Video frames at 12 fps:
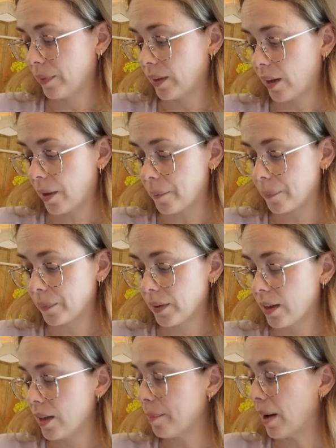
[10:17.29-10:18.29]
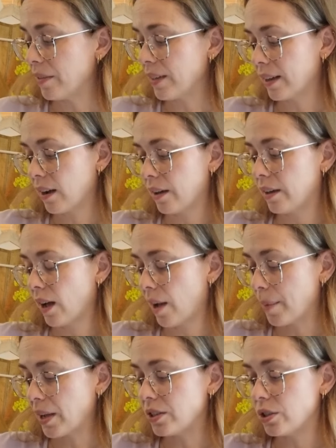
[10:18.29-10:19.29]
But I think I
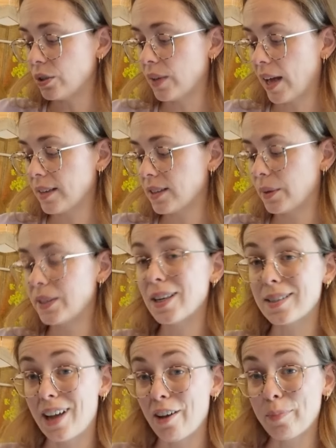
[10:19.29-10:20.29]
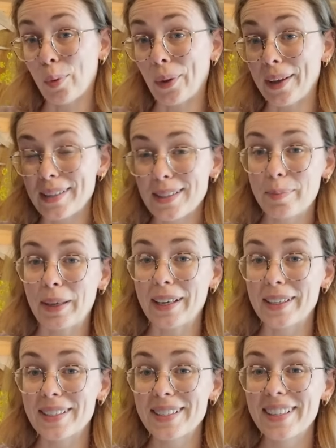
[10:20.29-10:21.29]
might do that so it does have pockets,
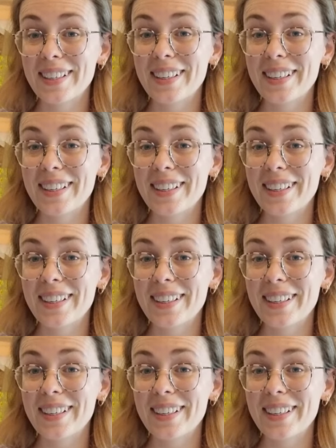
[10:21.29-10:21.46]
because